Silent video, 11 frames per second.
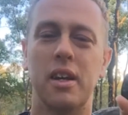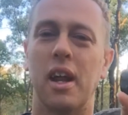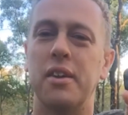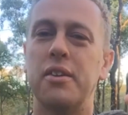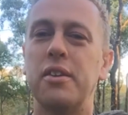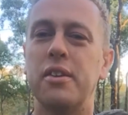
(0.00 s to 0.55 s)

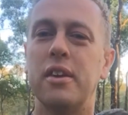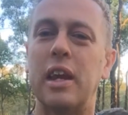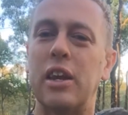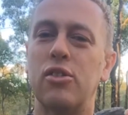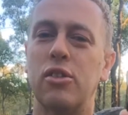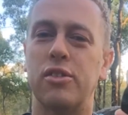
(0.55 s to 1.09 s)
Now this is an
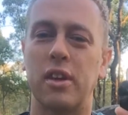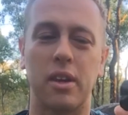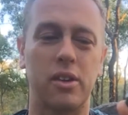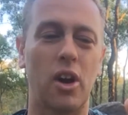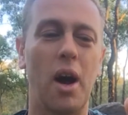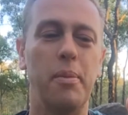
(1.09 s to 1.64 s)
interesting
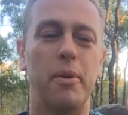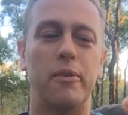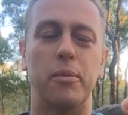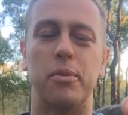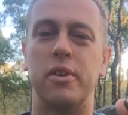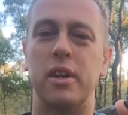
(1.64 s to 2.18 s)
type of
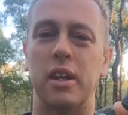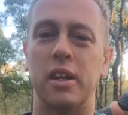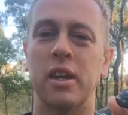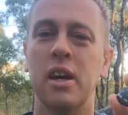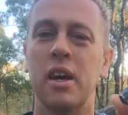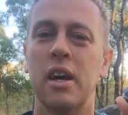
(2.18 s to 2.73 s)

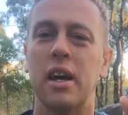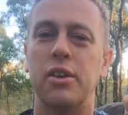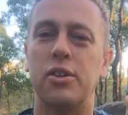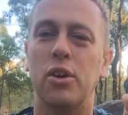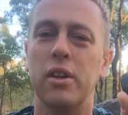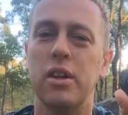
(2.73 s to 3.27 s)
obsidian.
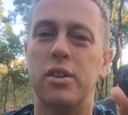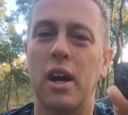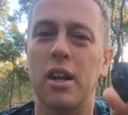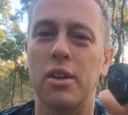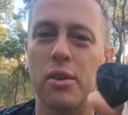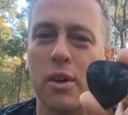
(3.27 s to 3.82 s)
It's got these
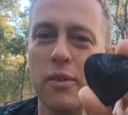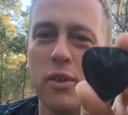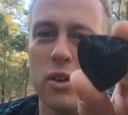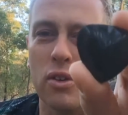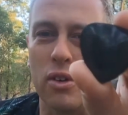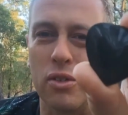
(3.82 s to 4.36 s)
colours, I'll give you
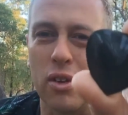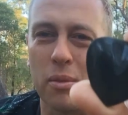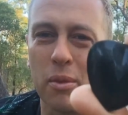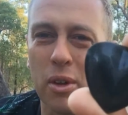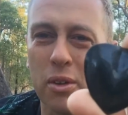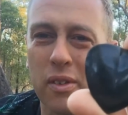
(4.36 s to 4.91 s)
your
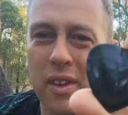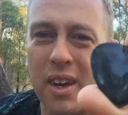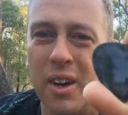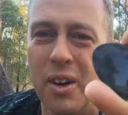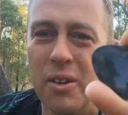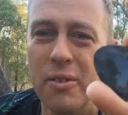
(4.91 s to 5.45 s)
extreme close up there.
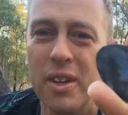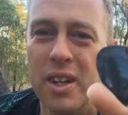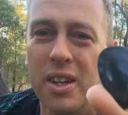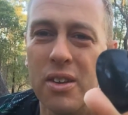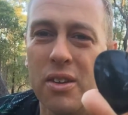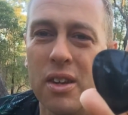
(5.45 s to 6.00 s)
Hopefully you
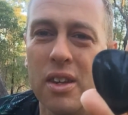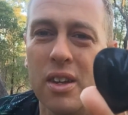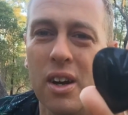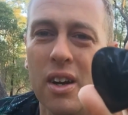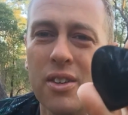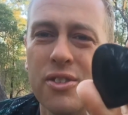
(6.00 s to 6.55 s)
can see the
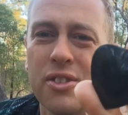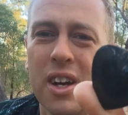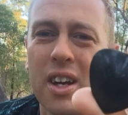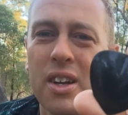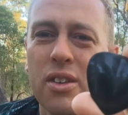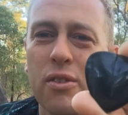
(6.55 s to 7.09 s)
kind of
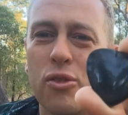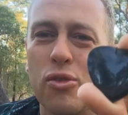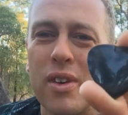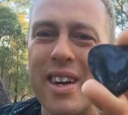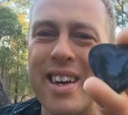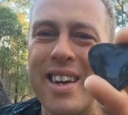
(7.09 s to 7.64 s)
shades of
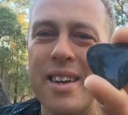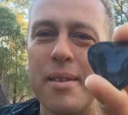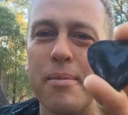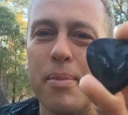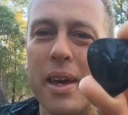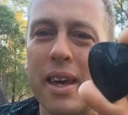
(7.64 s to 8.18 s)
green
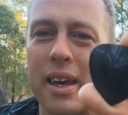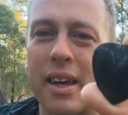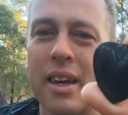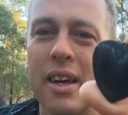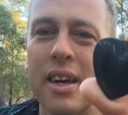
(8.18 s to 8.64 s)
and pink